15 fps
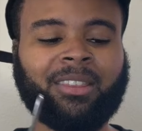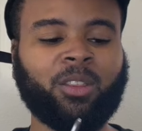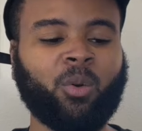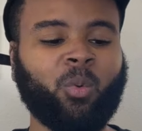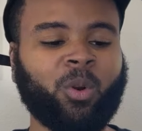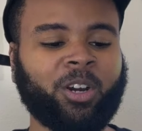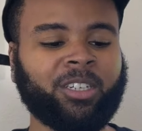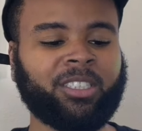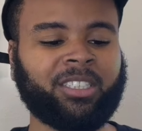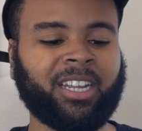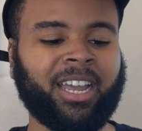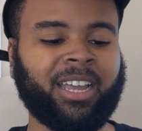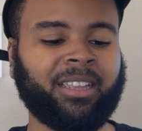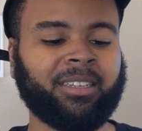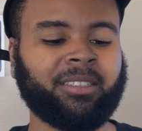the worst
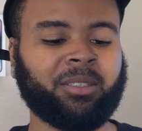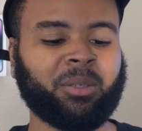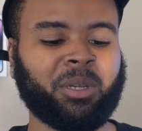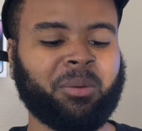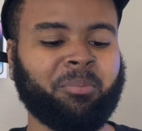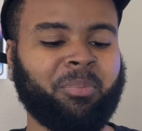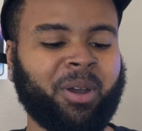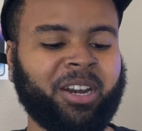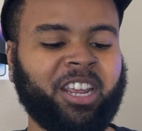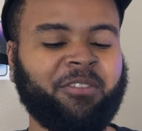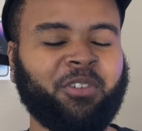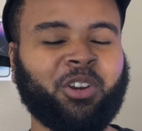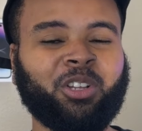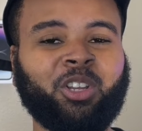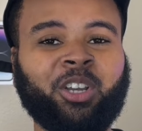stylus, but if
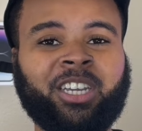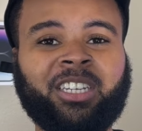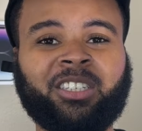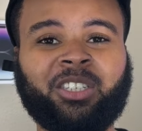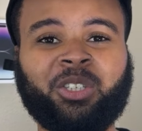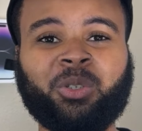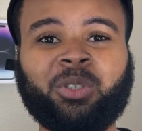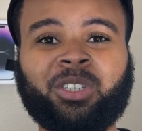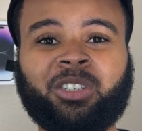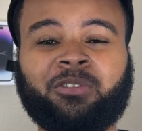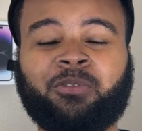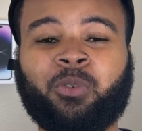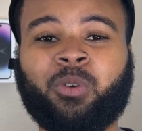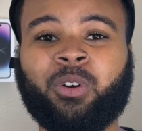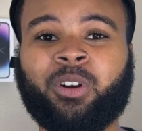you're looking to use it
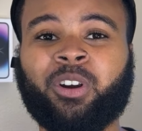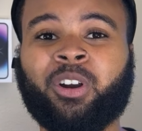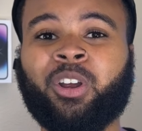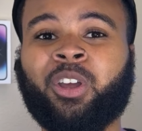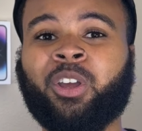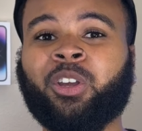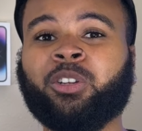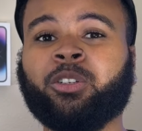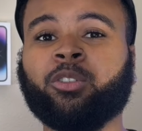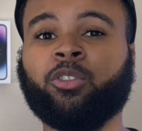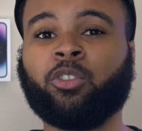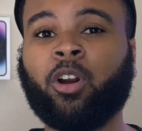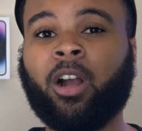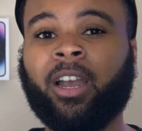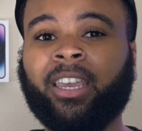for
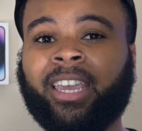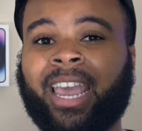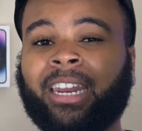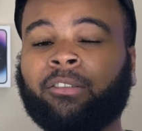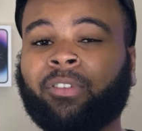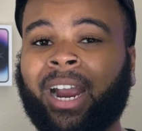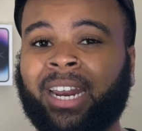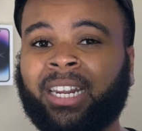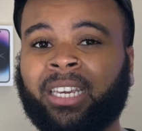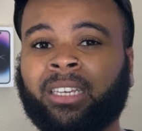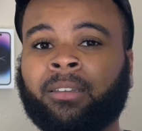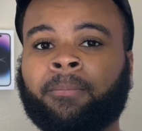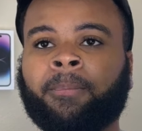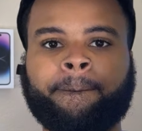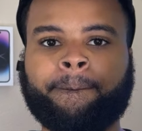drawing and
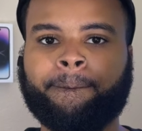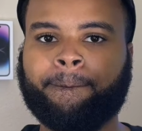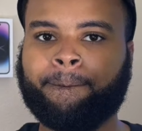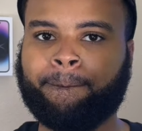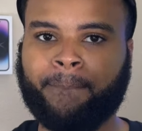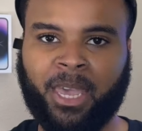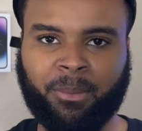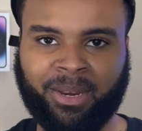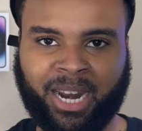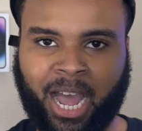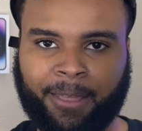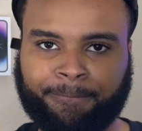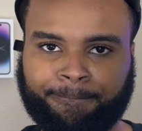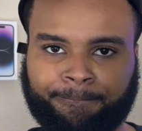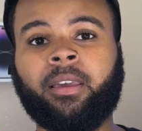writing, maybe
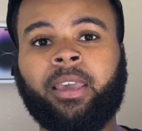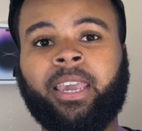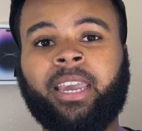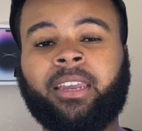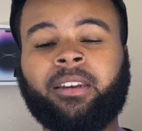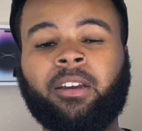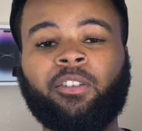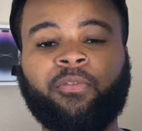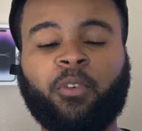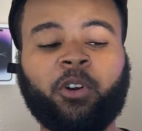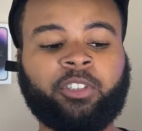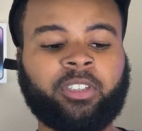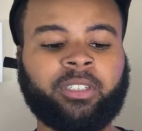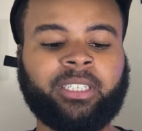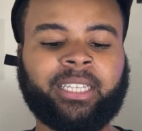not. And
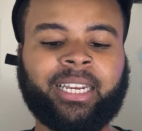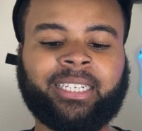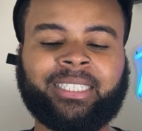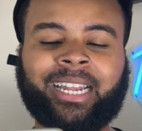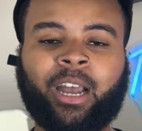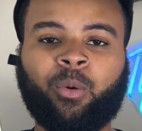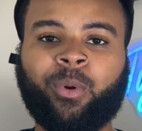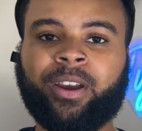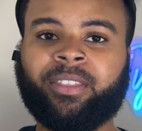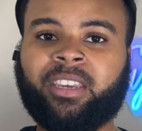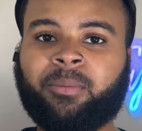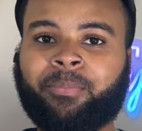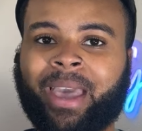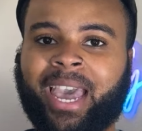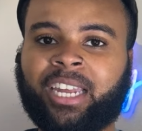unfortunately, that is not where the
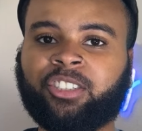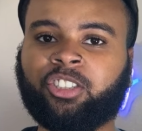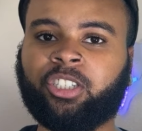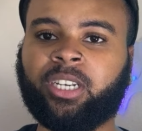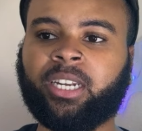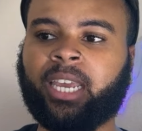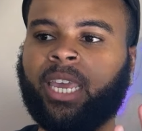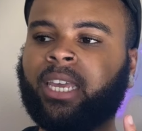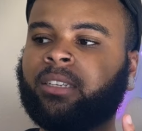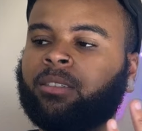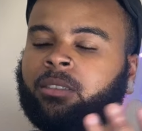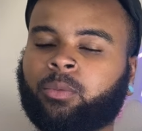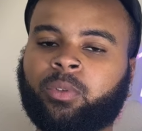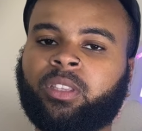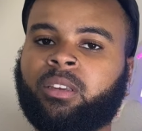bad
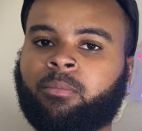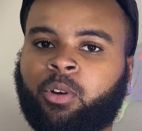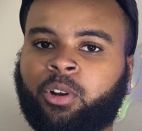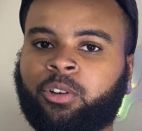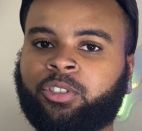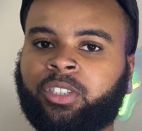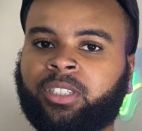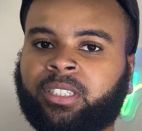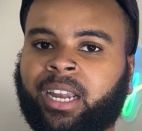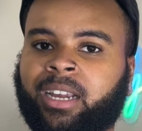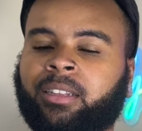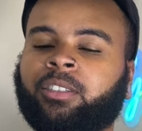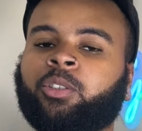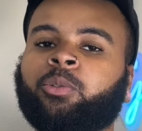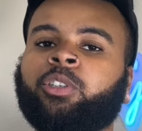ends with the Moto G
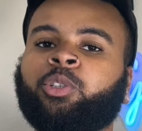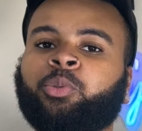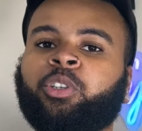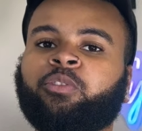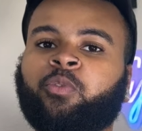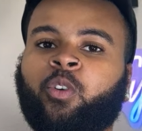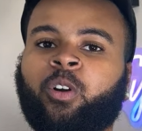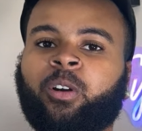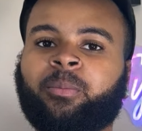Stylus 2024,